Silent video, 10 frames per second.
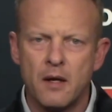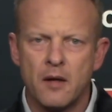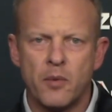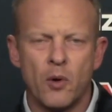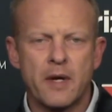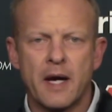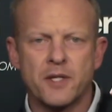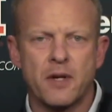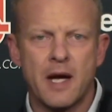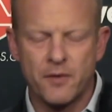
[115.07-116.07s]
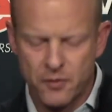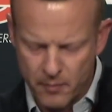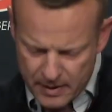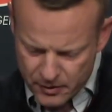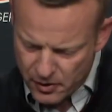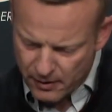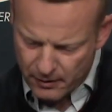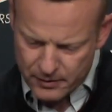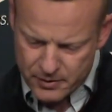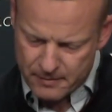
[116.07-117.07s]
both guys are having tremendous
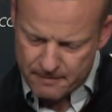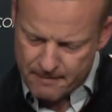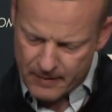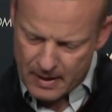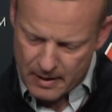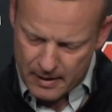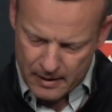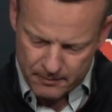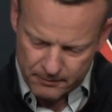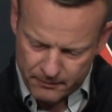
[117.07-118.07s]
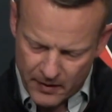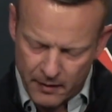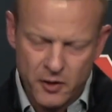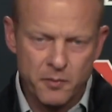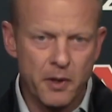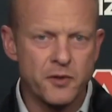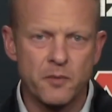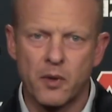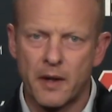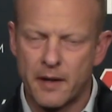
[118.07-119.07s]
years, very explosive
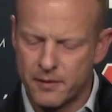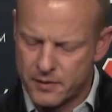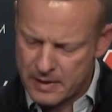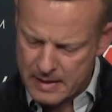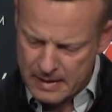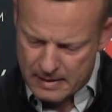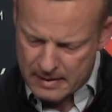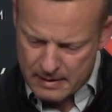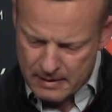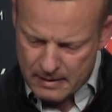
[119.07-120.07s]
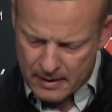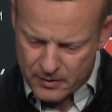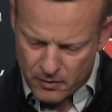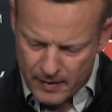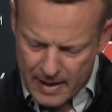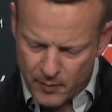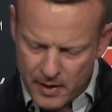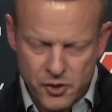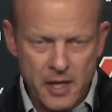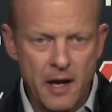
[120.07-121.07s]
players. And so that'll be a
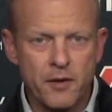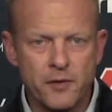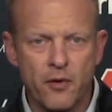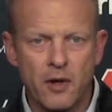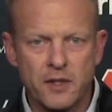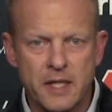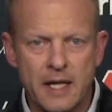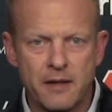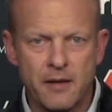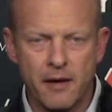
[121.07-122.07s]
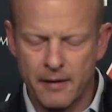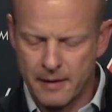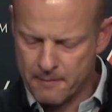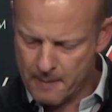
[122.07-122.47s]
challenge for our secondary.